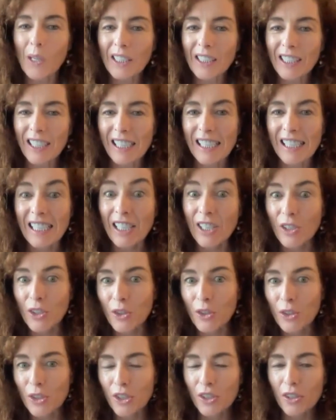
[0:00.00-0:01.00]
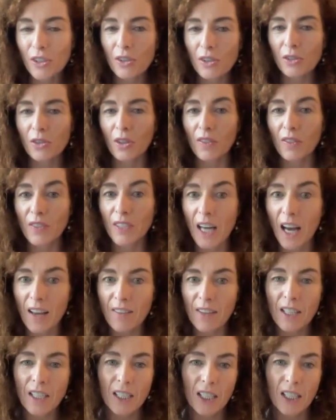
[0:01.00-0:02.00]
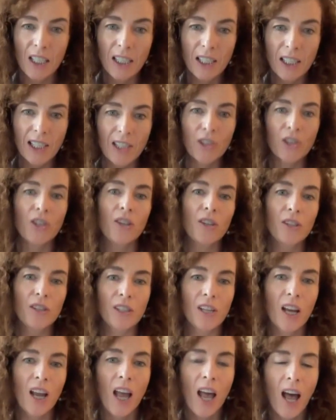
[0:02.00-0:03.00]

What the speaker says: continue to sort of dive into these issues.